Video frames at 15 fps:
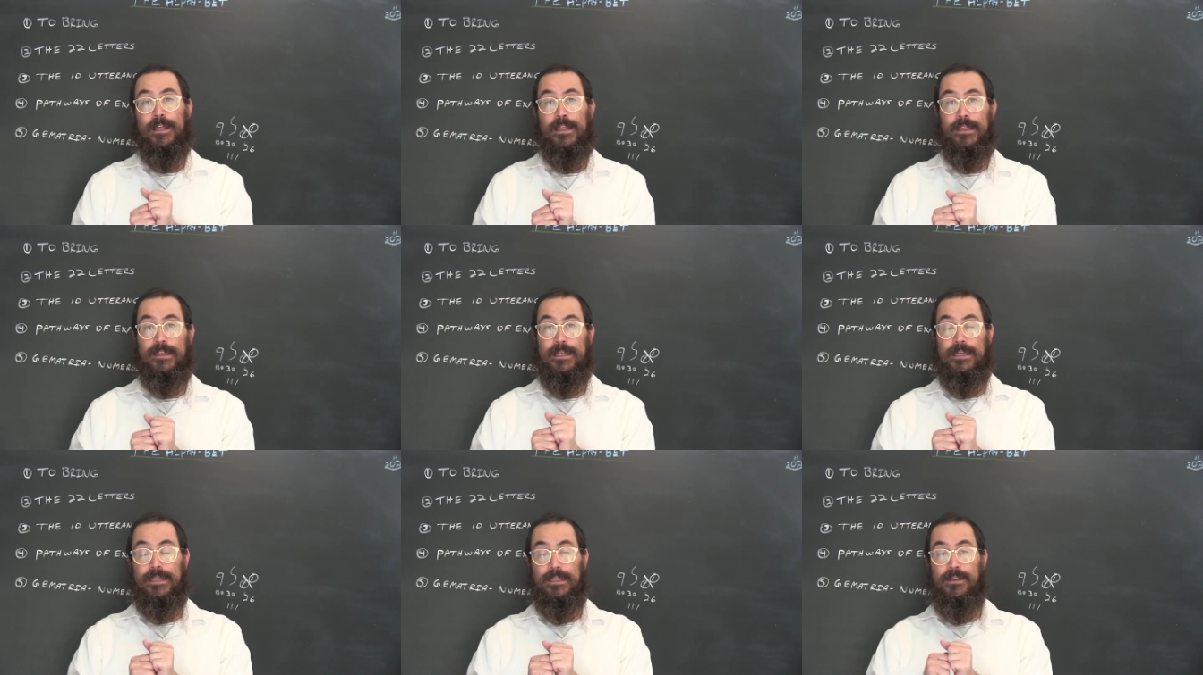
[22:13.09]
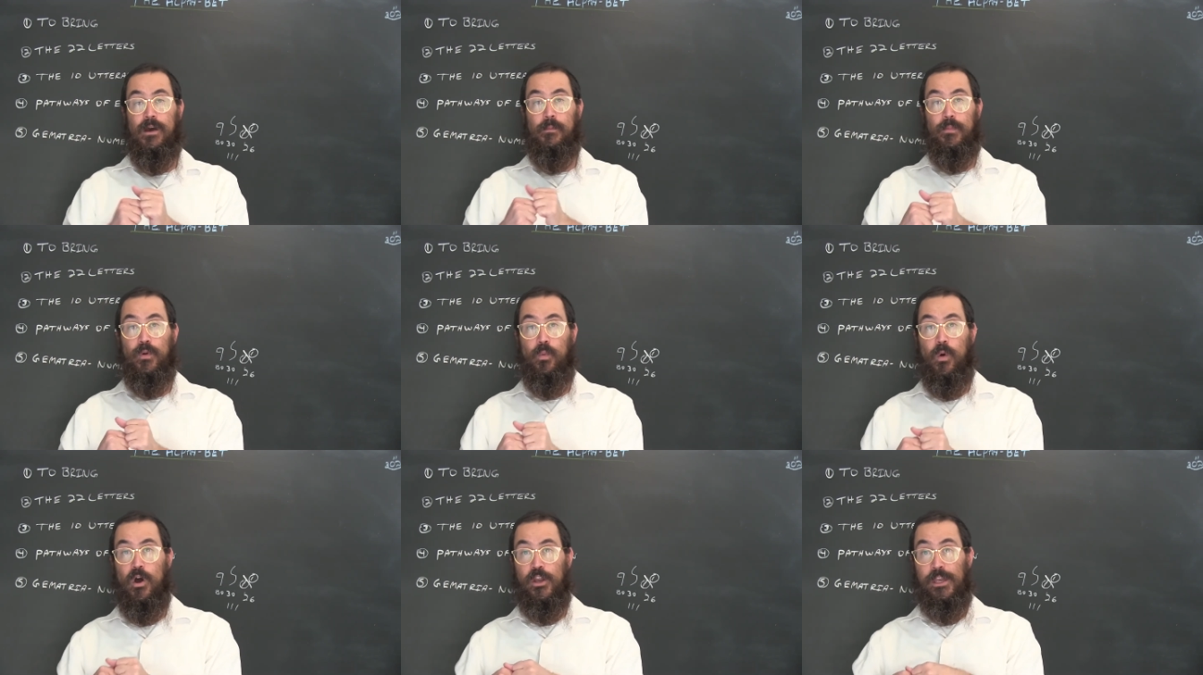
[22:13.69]
the number
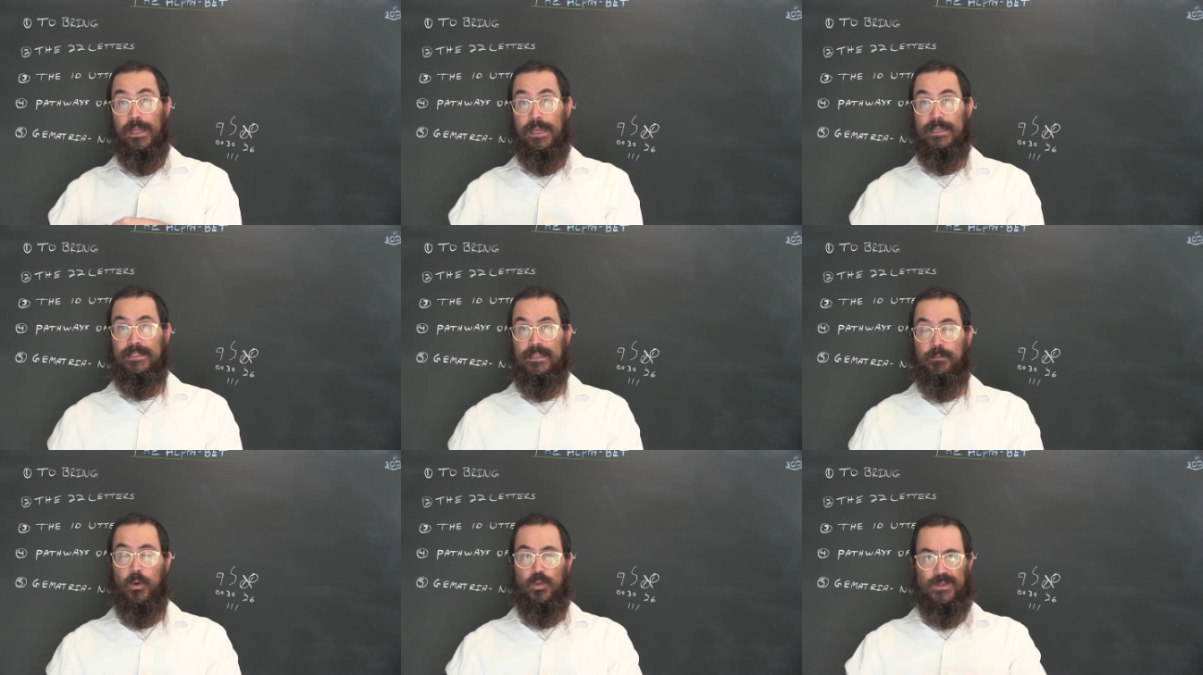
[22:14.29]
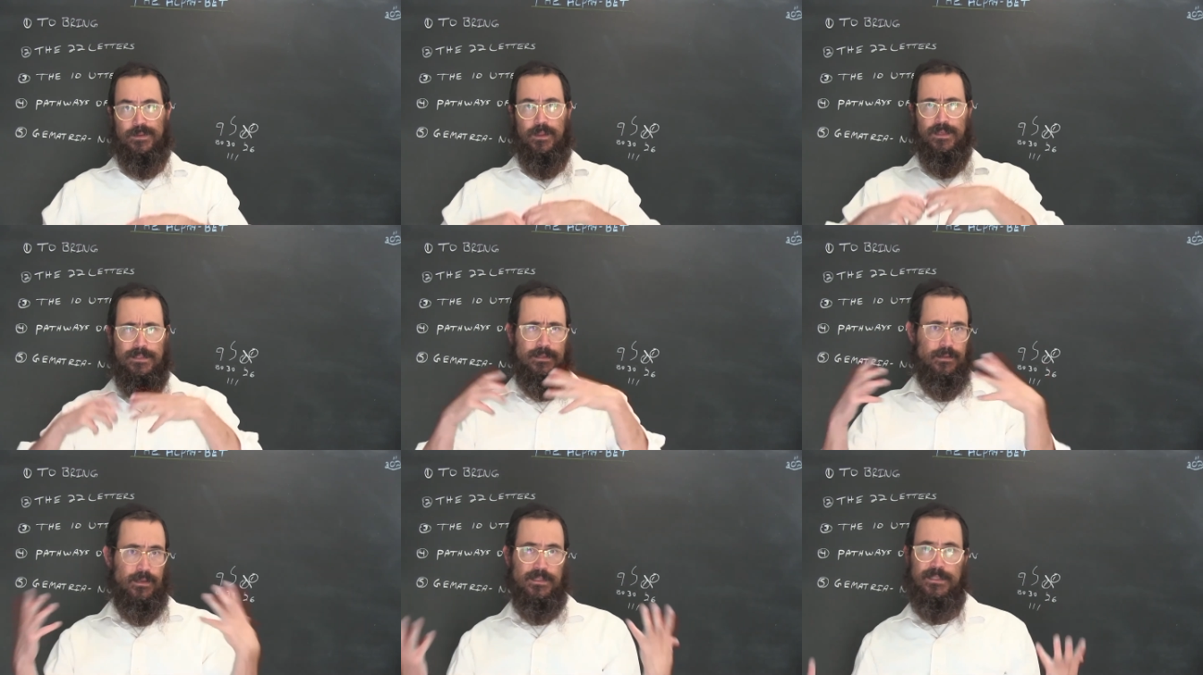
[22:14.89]
one is the most
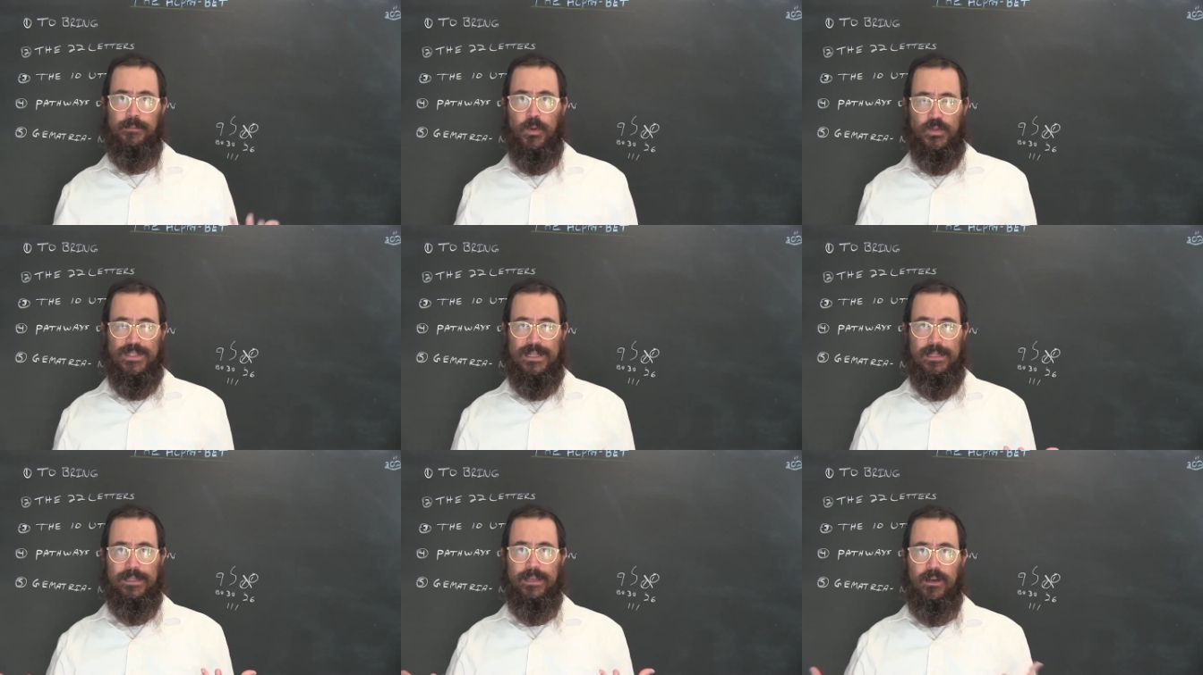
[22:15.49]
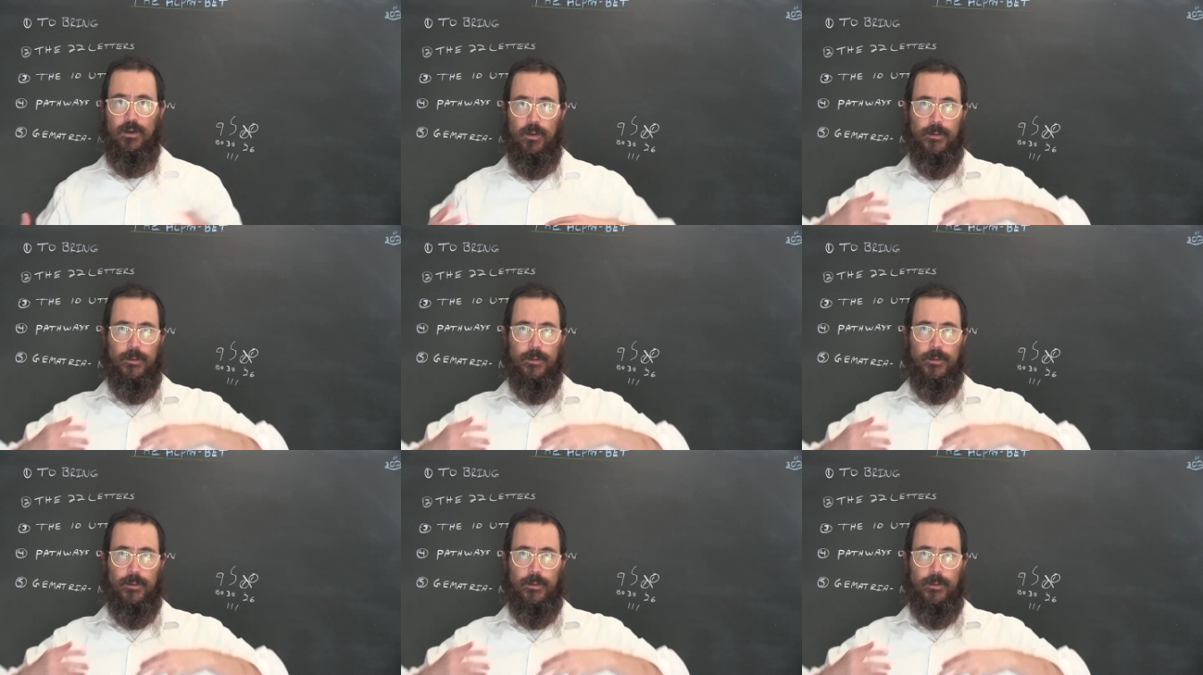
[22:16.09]
is, is the most clear.